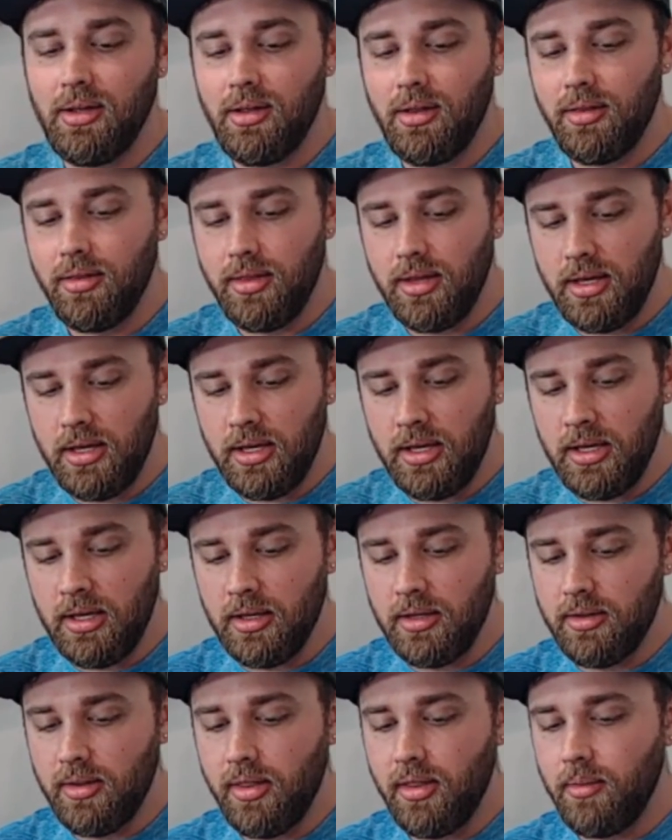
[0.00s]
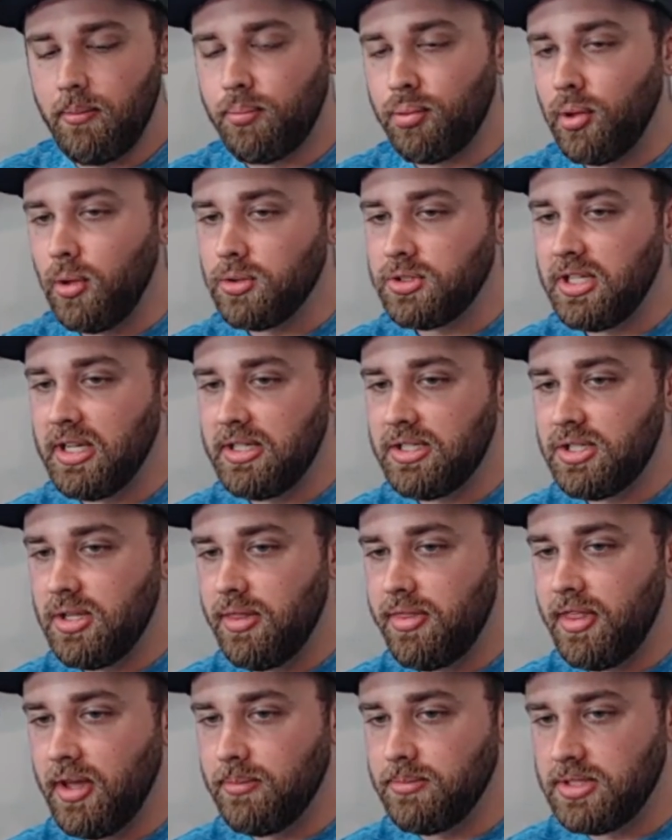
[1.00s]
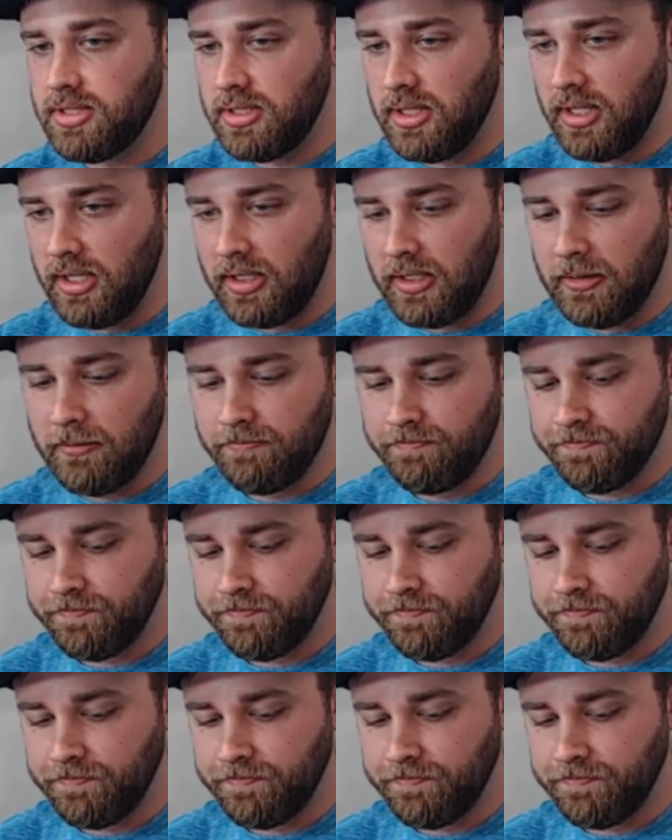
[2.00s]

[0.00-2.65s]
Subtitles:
the Pro Tension thumbstick,